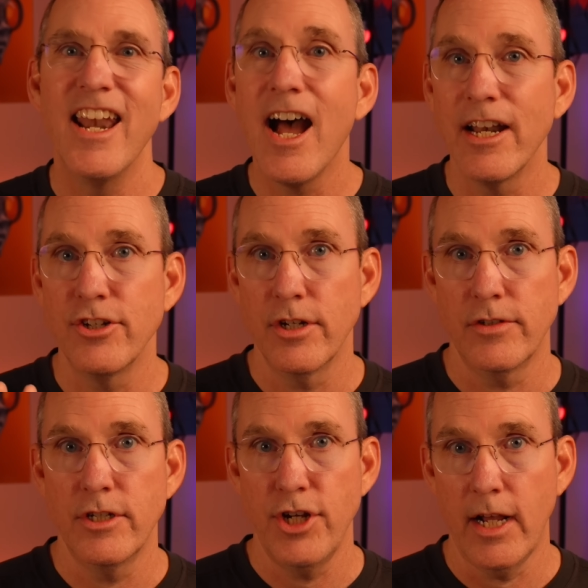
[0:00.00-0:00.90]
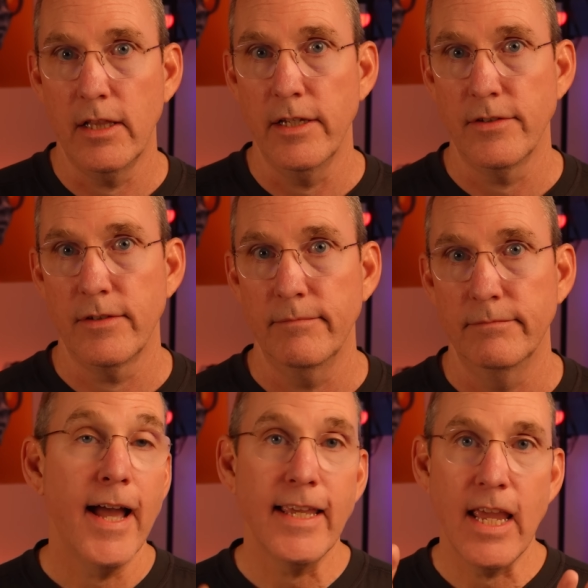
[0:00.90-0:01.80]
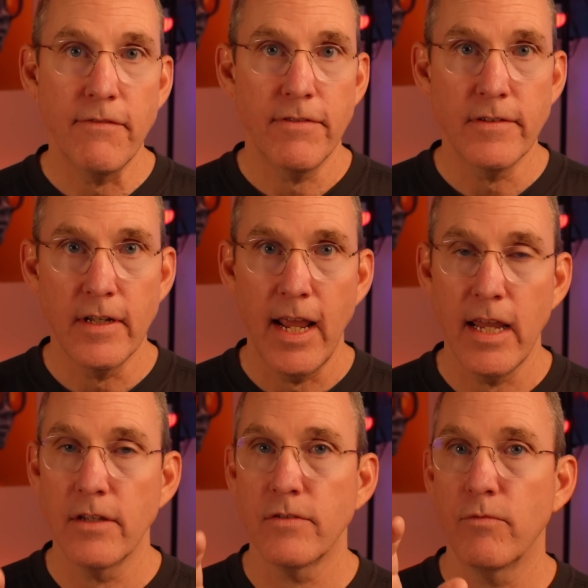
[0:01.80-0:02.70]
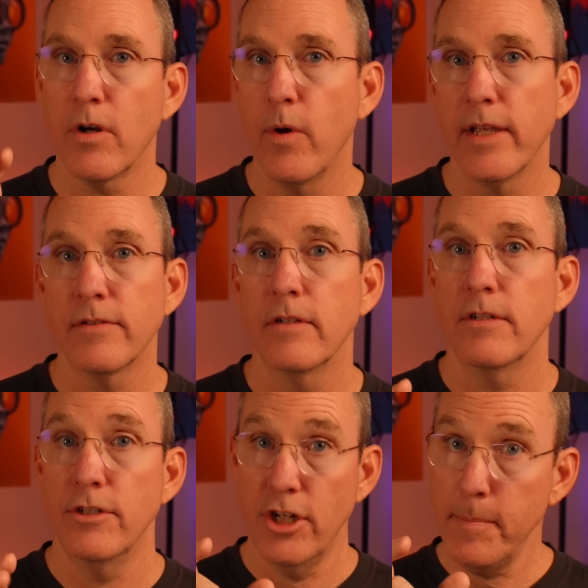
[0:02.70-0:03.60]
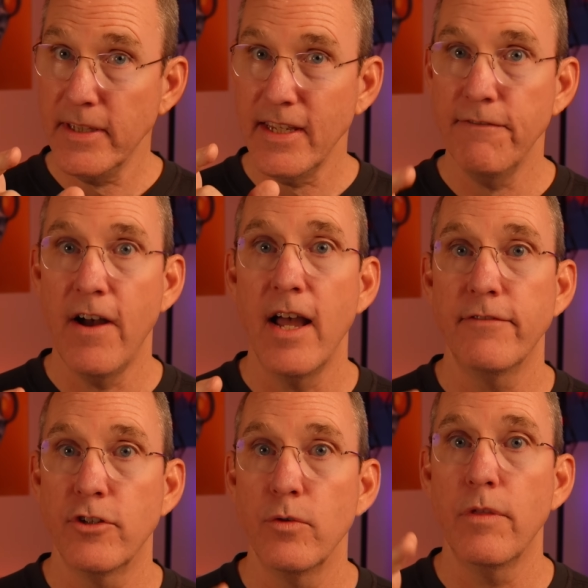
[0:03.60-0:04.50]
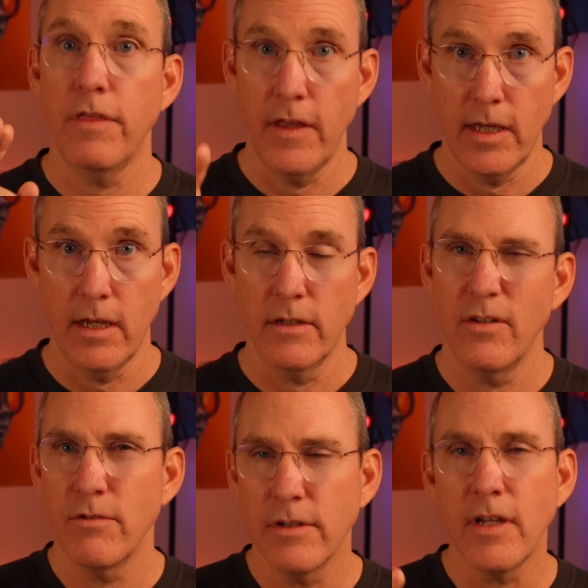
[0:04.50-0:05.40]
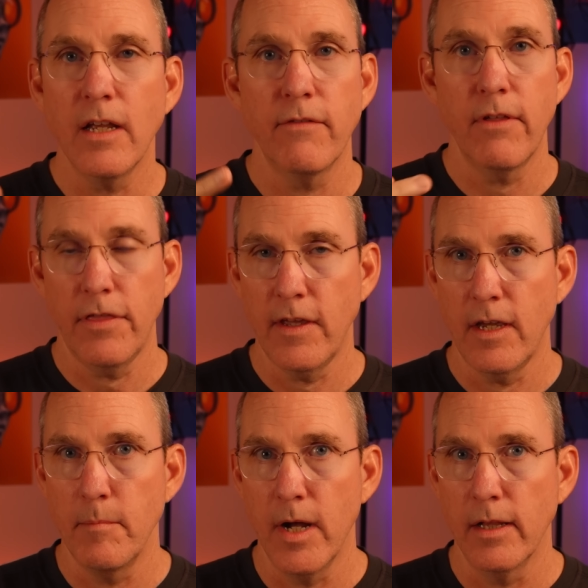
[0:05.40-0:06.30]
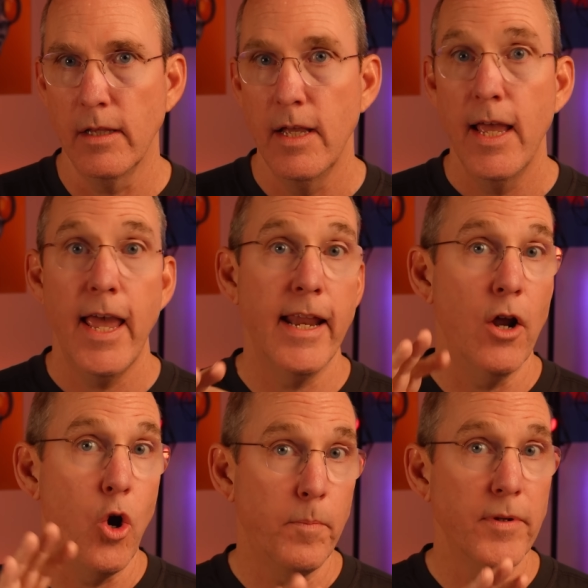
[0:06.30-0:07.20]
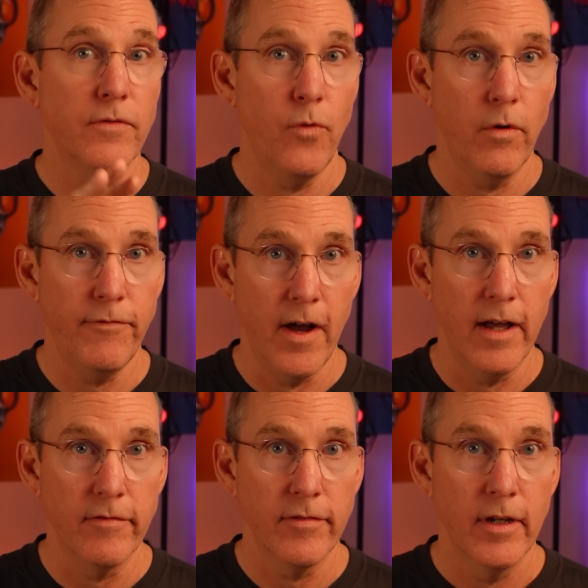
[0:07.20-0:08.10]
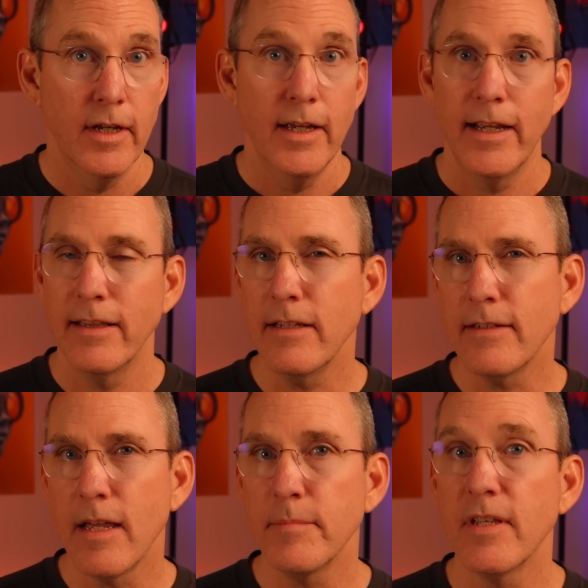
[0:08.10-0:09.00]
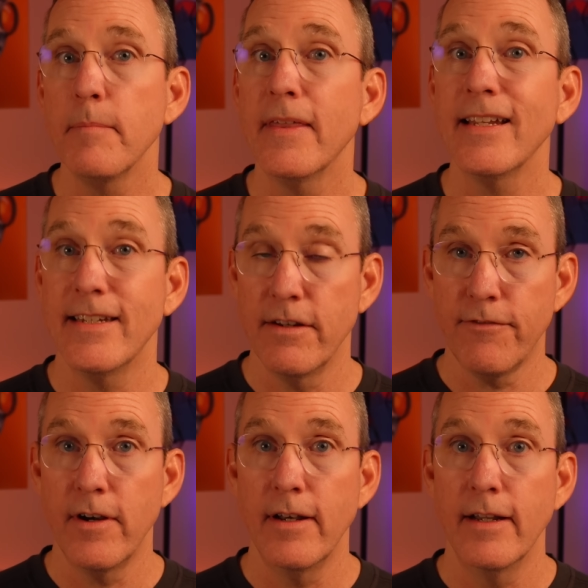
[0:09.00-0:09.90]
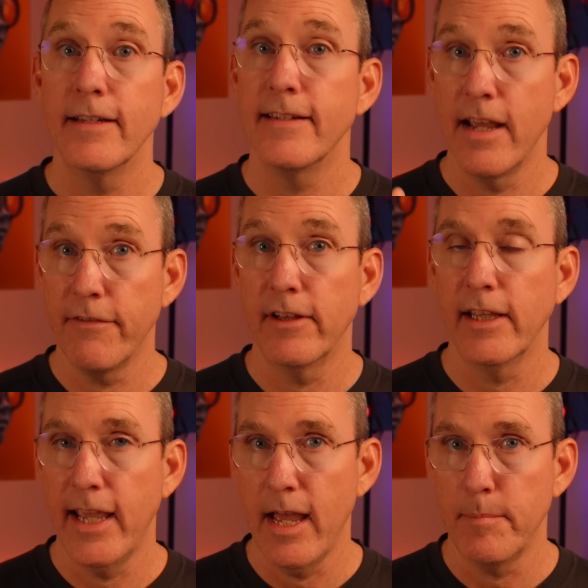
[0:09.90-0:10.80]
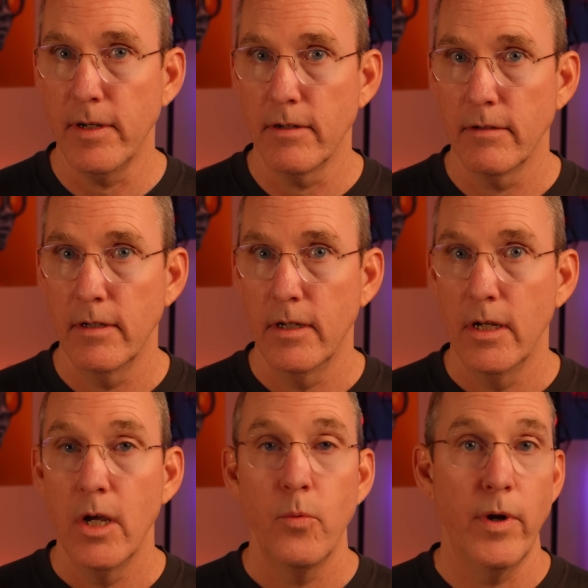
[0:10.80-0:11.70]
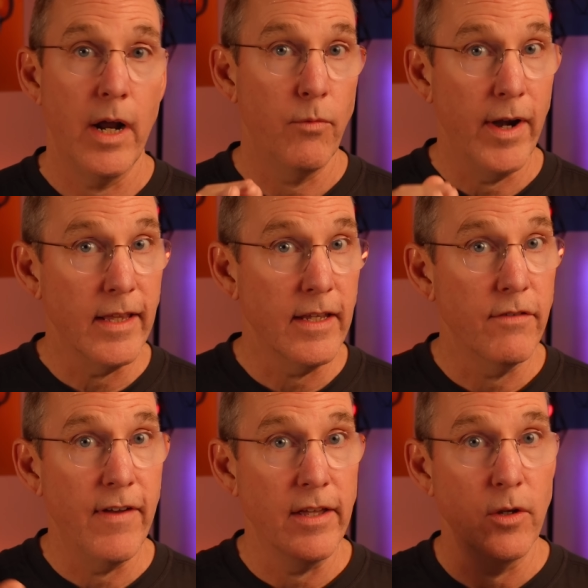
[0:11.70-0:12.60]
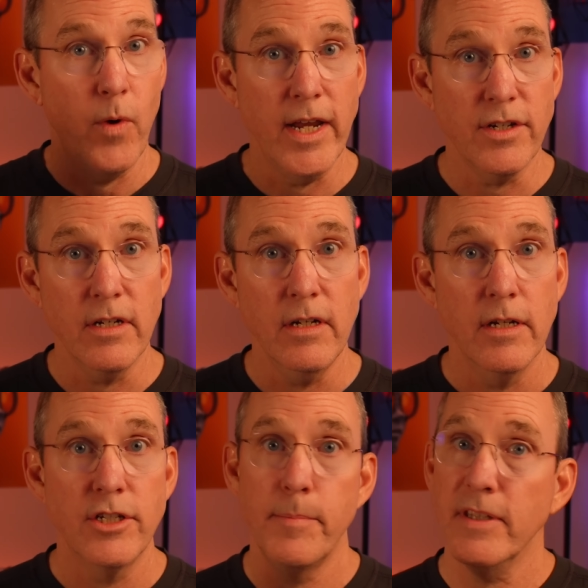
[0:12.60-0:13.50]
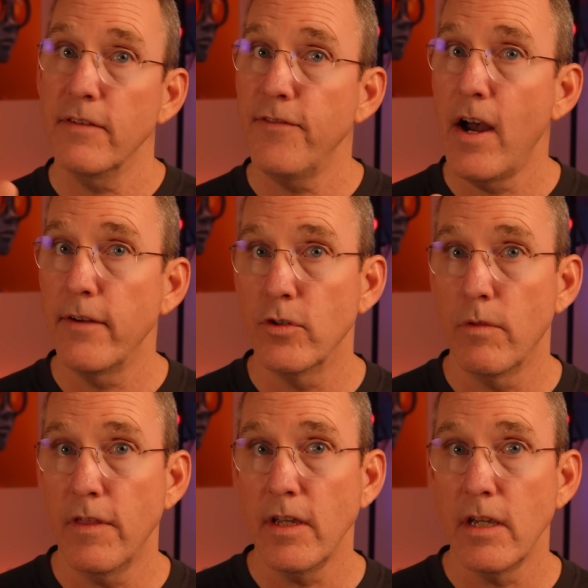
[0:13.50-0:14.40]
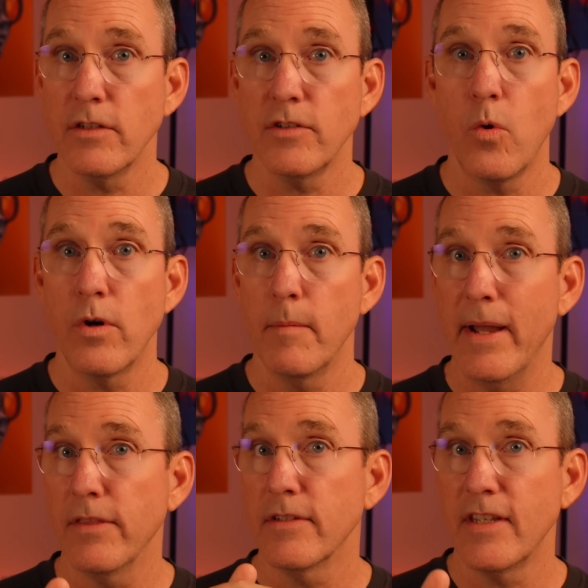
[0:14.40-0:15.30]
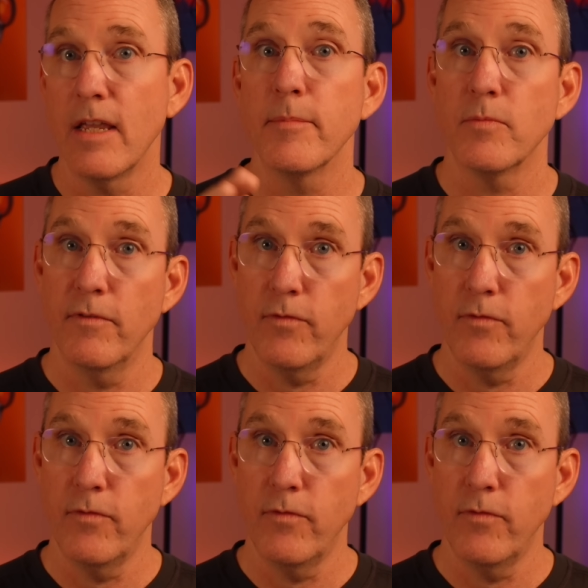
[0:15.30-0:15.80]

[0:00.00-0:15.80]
not just a checklist. I gave this enhanced request to GPT-5.2 Thinking, so just kind of the thinking model, and Opus 4.5. And this time something different definitely happened. When I ran the evaluation, GPT-5.2 Thinking scored about the same as